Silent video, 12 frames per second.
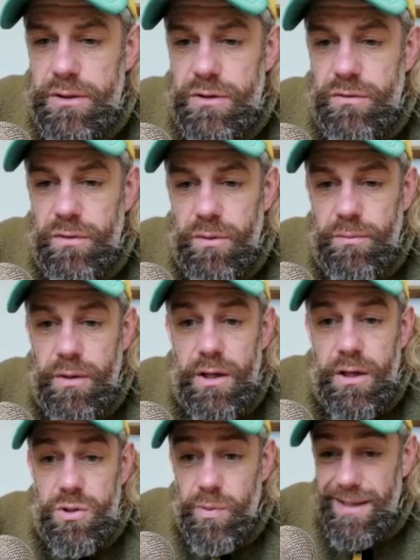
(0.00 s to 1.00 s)
from
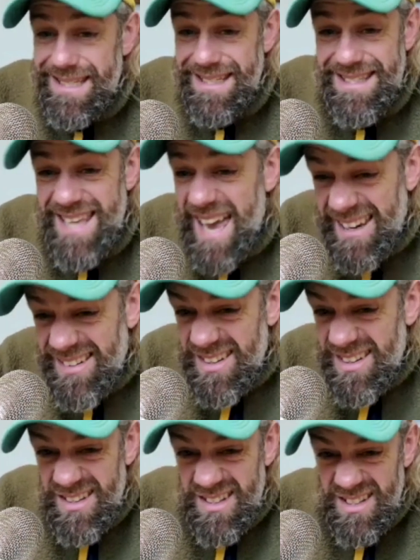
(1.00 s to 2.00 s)
2010.
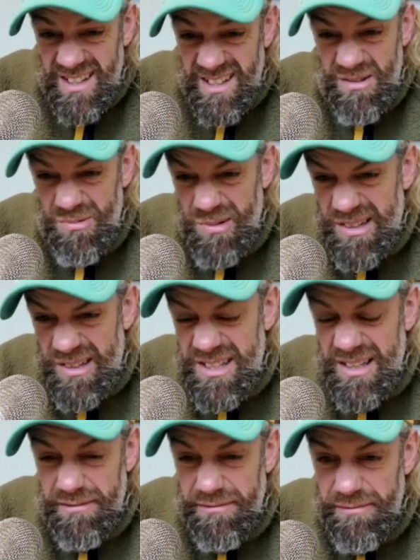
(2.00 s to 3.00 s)
It's like, wow, it's
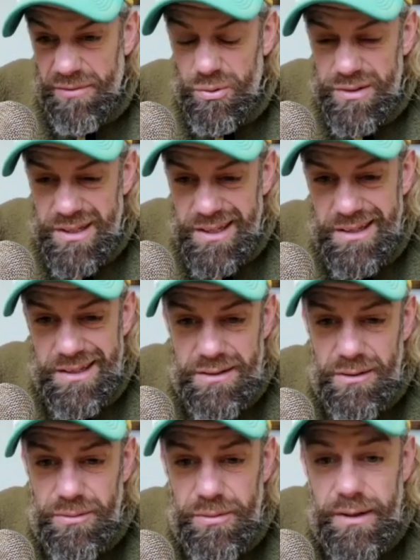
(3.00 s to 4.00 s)
like 14 years
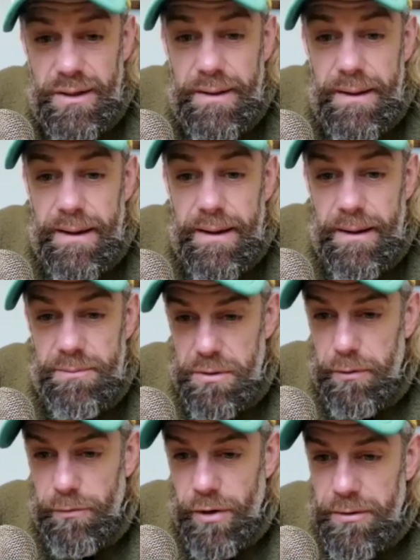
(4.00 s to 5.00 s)
old.
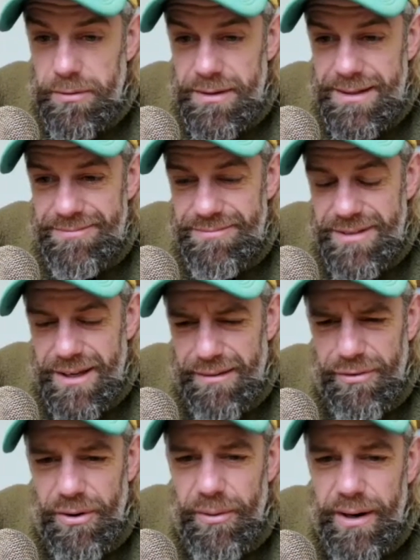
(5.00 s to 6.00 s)
So we've
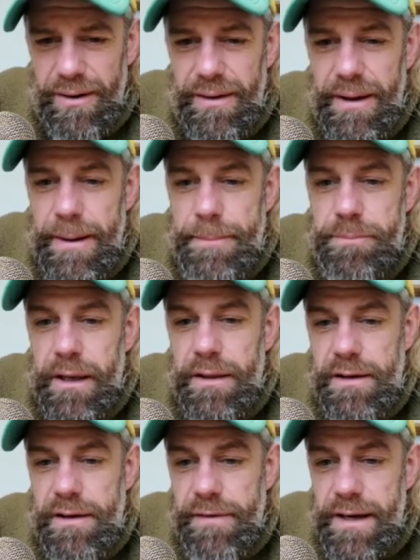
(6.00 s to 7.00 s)
known for a while.
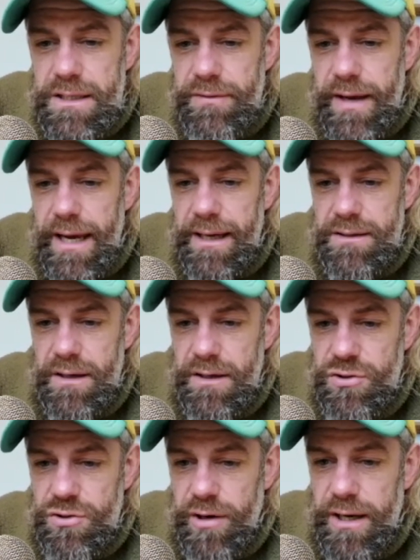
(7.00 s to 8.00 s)
The effects of
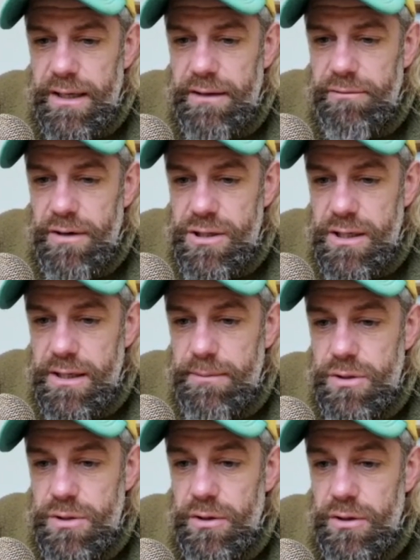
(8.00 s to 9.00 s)
exercise training
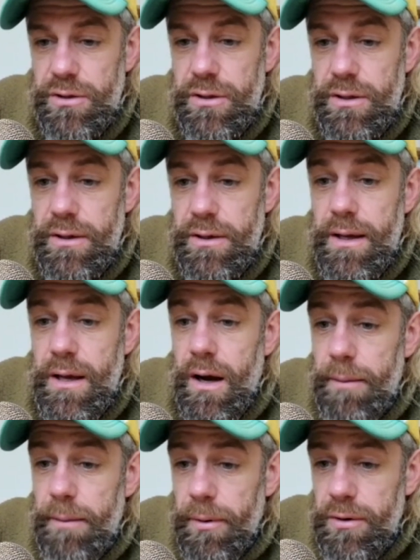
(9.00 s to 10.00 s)
regimes under
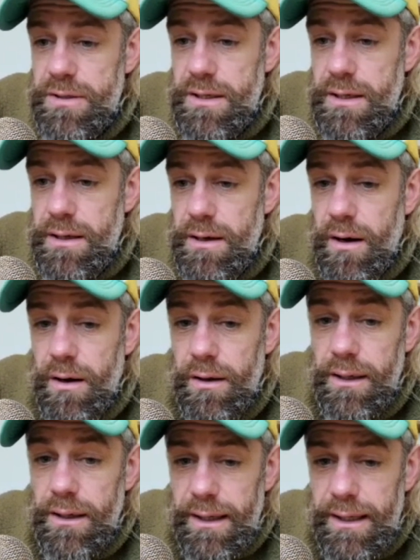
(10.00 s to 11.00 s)
hypoxia are
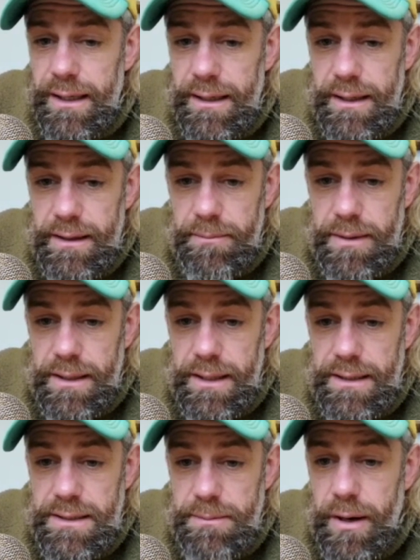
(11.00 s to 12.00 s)
likely
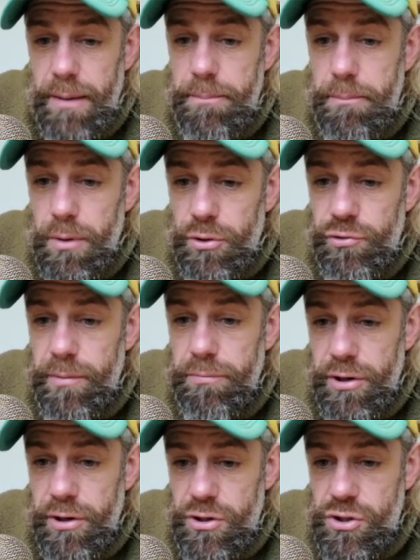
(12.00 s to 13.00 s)
mediated by moderate
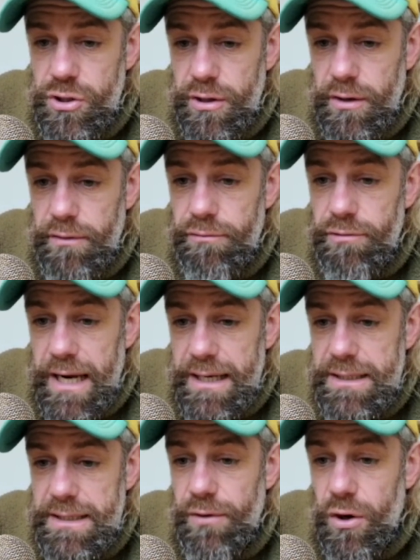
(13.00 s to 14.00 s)
production of
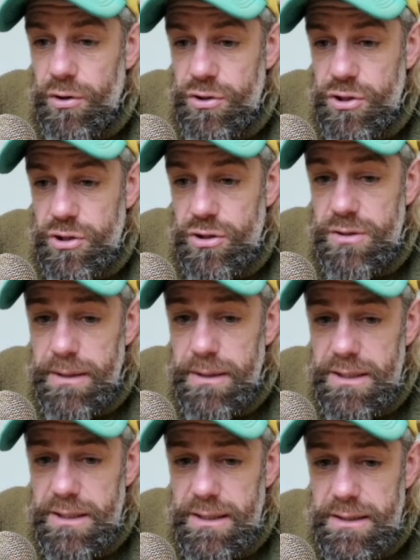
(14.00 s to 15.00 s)
reactive oxygen
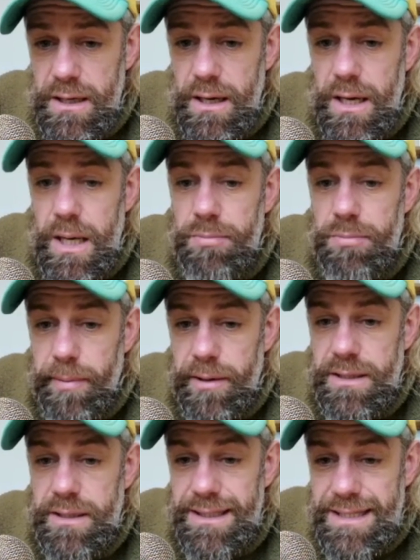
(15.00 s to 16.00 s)
species,
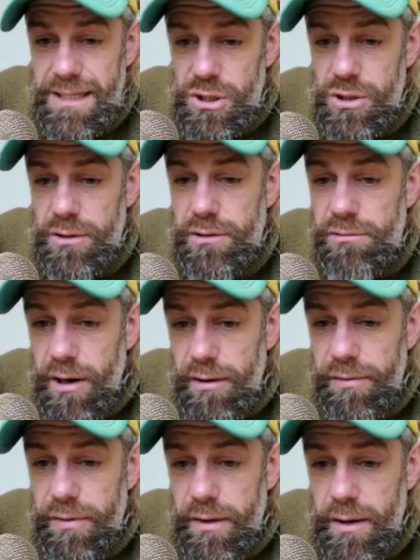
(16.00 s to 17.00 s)
promoting tissue
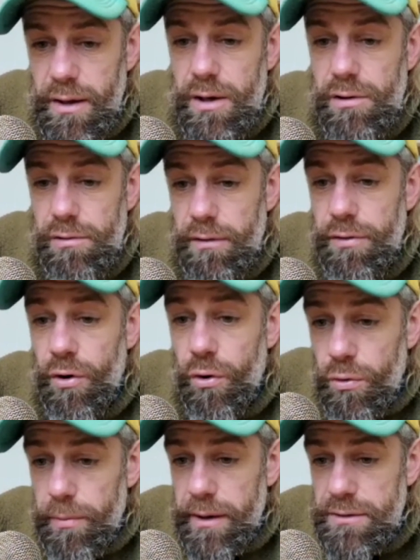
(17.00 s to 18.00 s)
growth
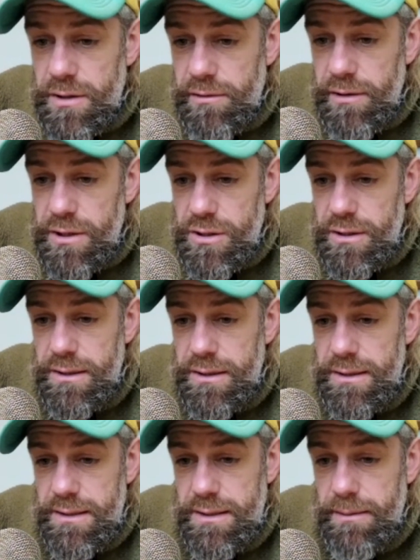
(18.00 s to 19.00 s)
hormone secretion
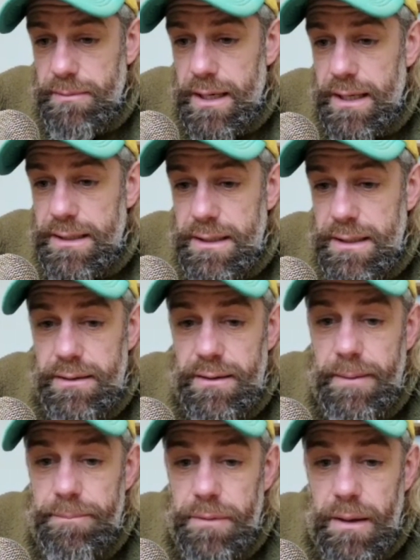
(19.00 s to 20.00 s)
stimulated
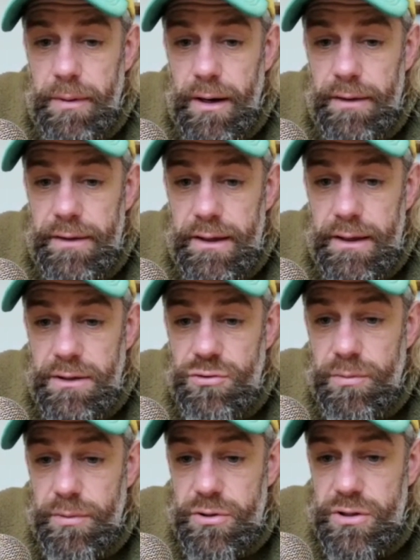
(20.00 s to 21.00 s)
by the
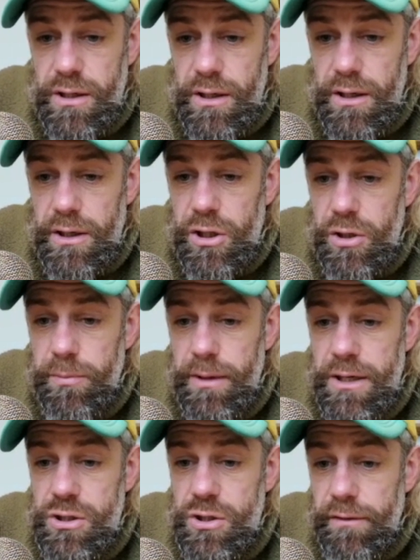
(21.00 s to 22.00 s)
intramuscular
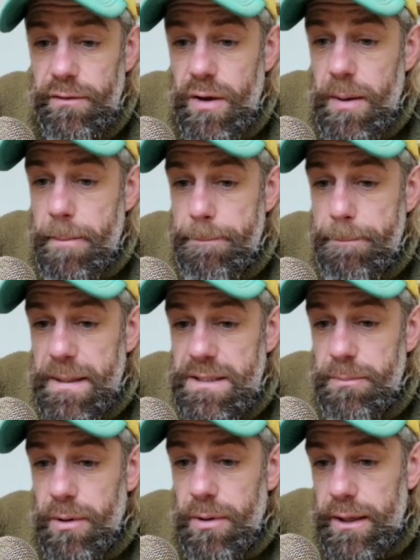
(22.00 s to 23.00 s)
accumulation of
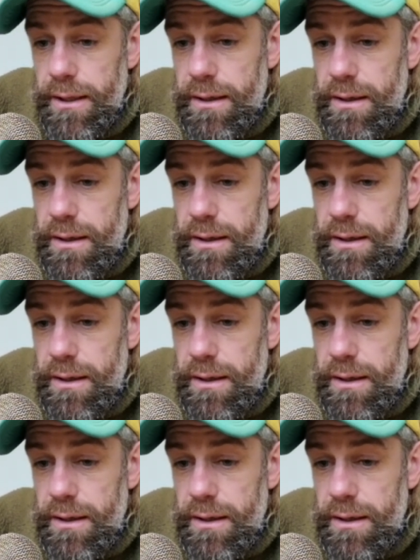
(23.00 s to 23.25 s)
metabolic